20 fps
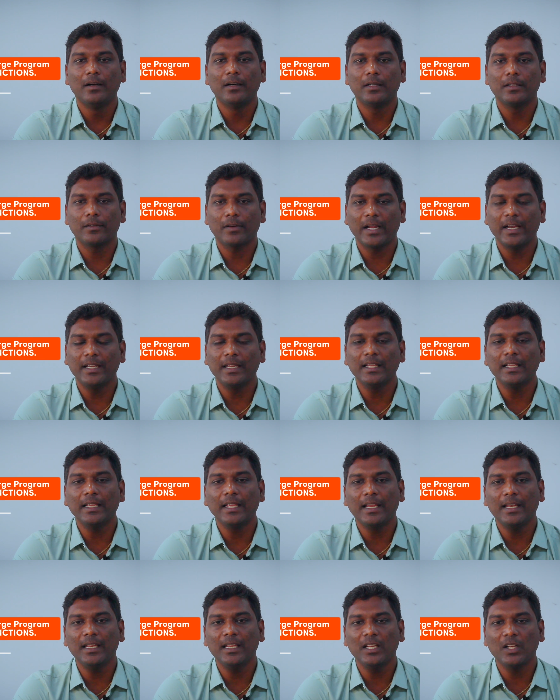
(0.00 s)
writing
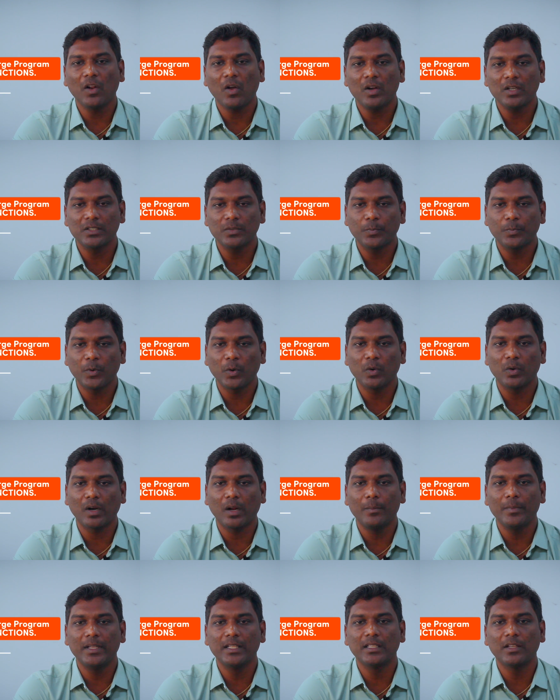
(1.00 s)
any large
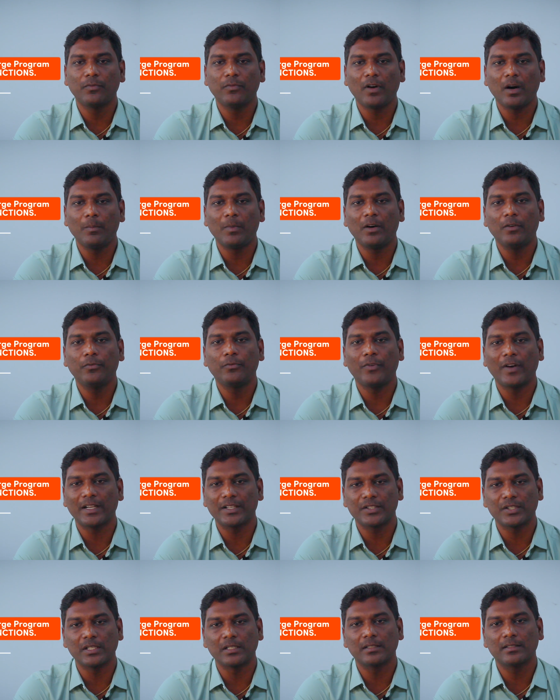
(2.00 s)
program in the form of
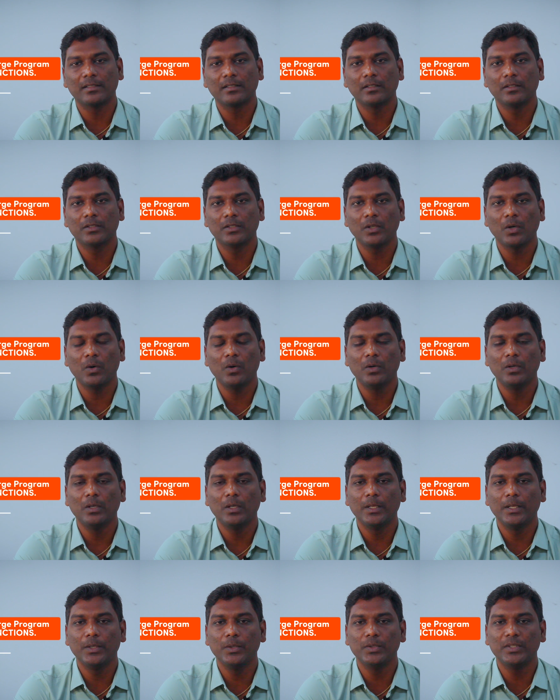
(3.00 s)
functions.
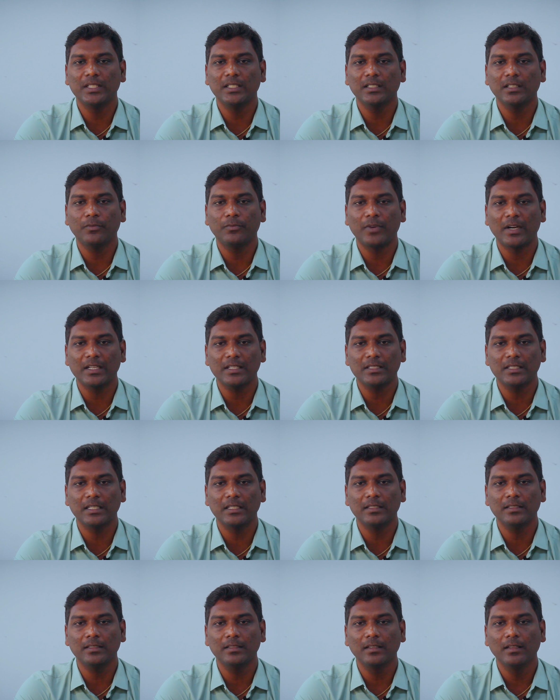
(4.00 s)
So using the
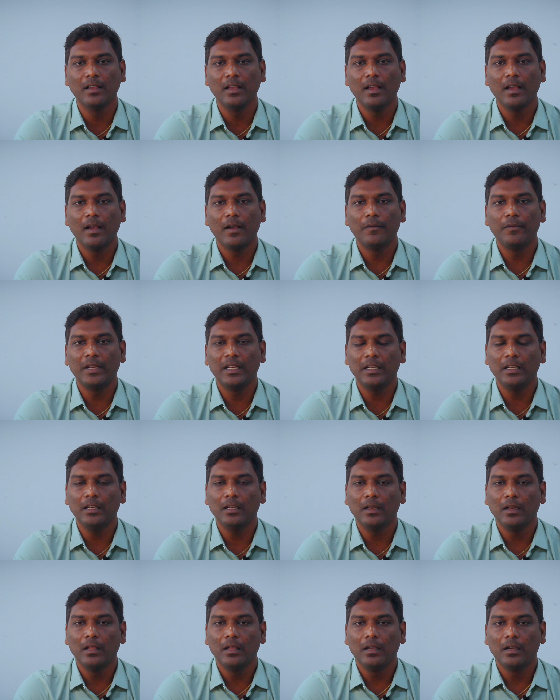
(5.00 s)
functions
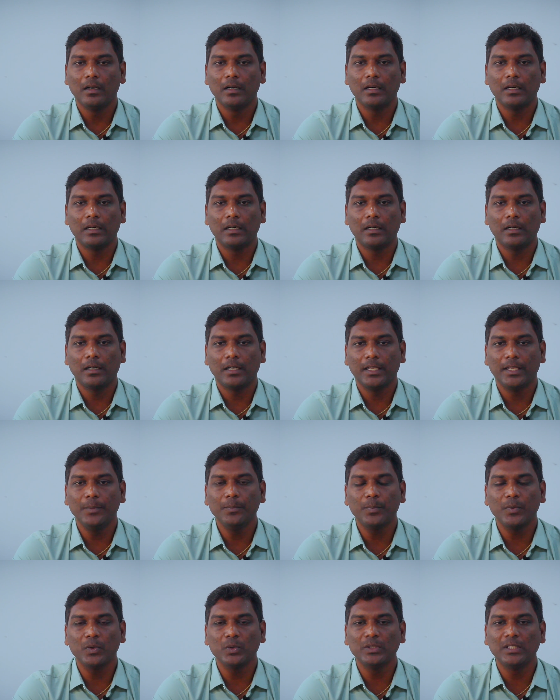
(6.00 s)
will
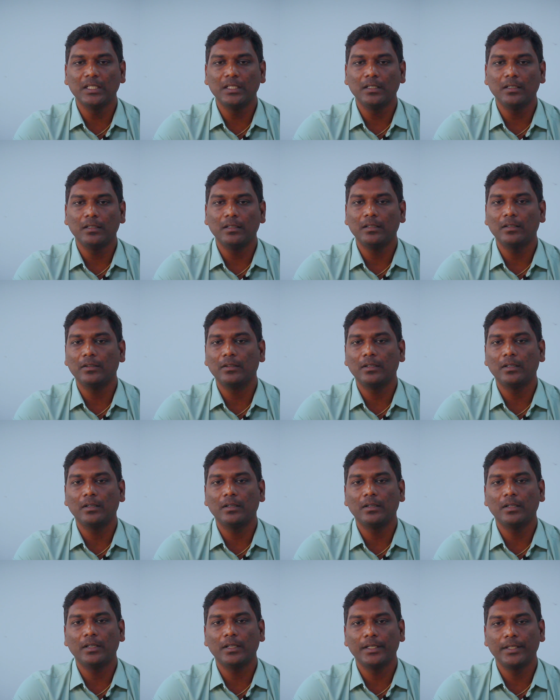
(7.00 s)
improve
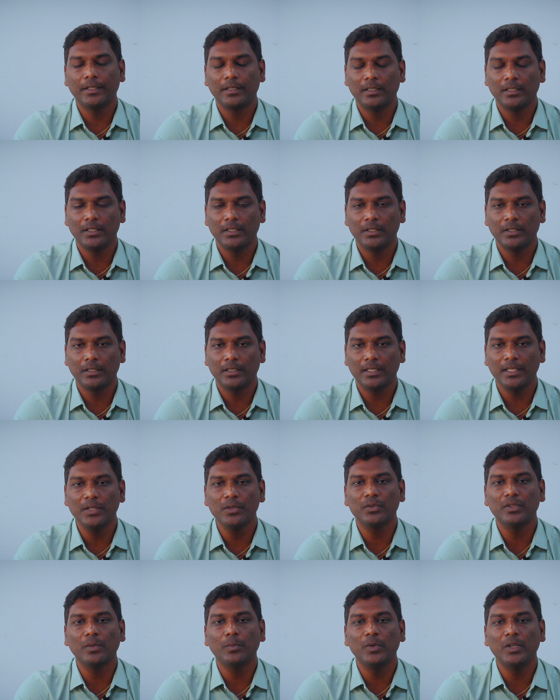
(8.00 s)
the
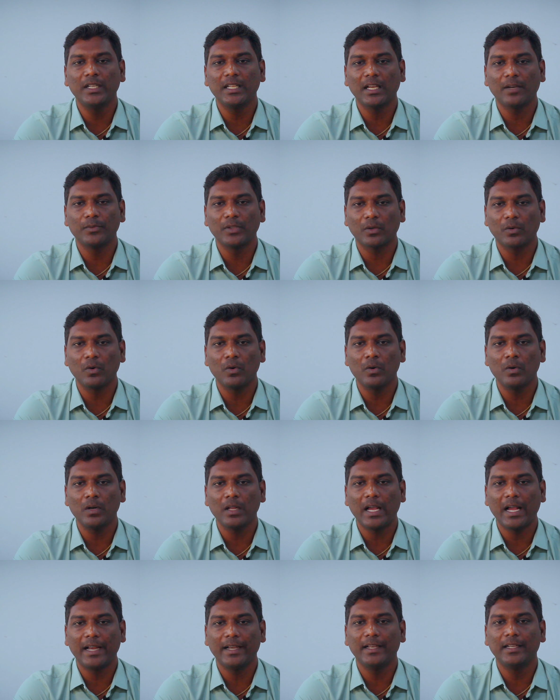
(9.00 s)
reusability of the
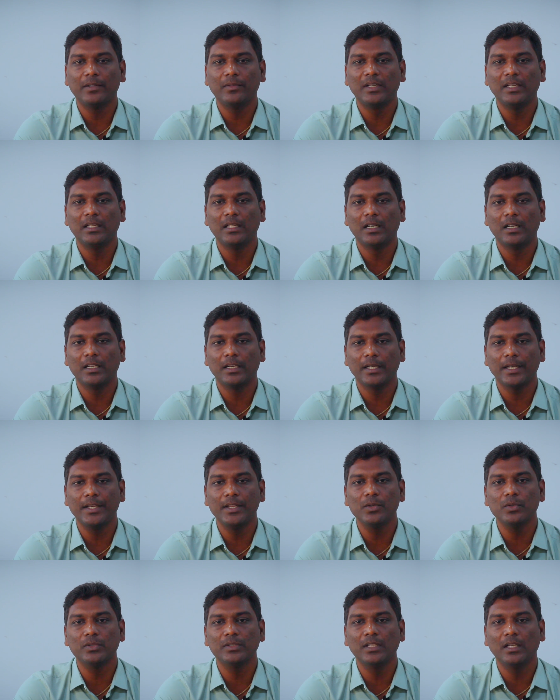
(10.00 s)
code, and it will
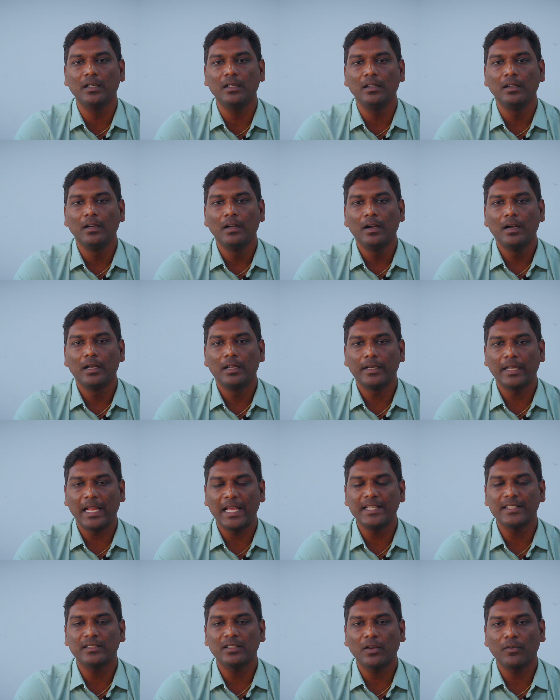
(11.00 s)
reduce the
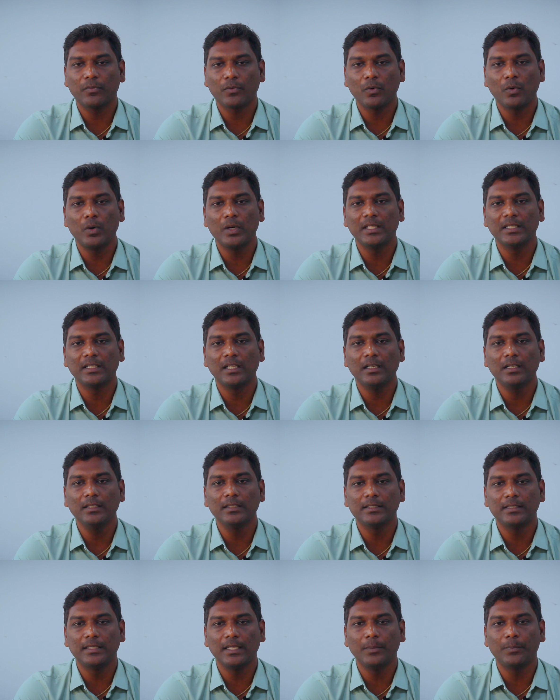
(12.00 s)
lines of code in
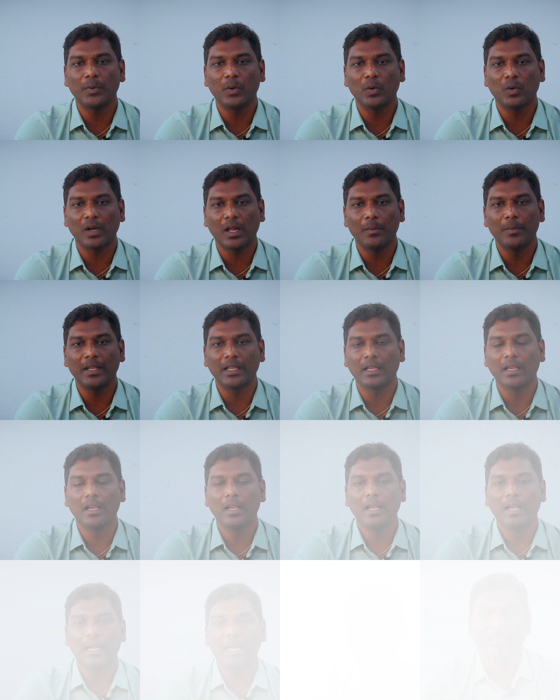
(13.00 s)
the C programming.
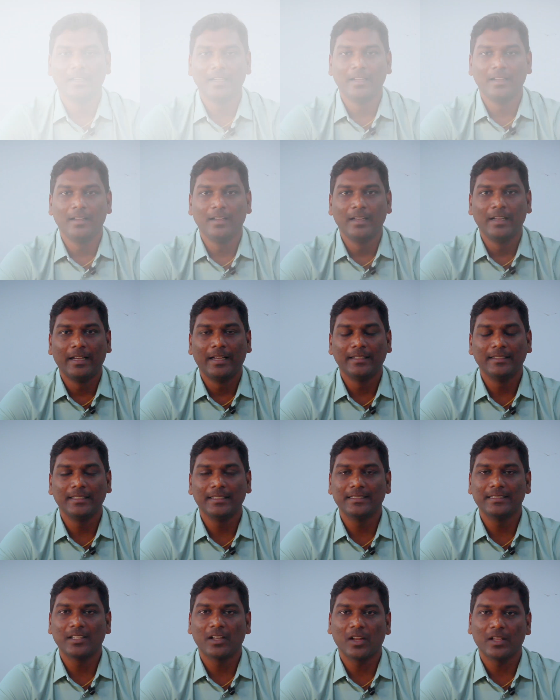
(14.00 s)
And this is the
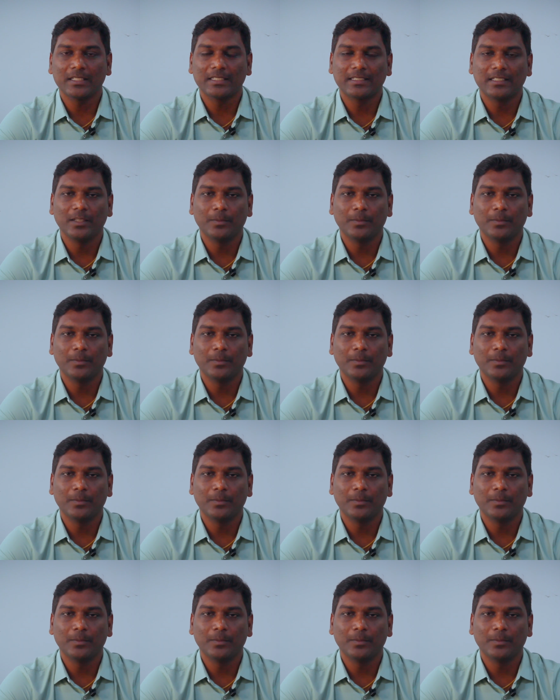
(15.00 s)
last tip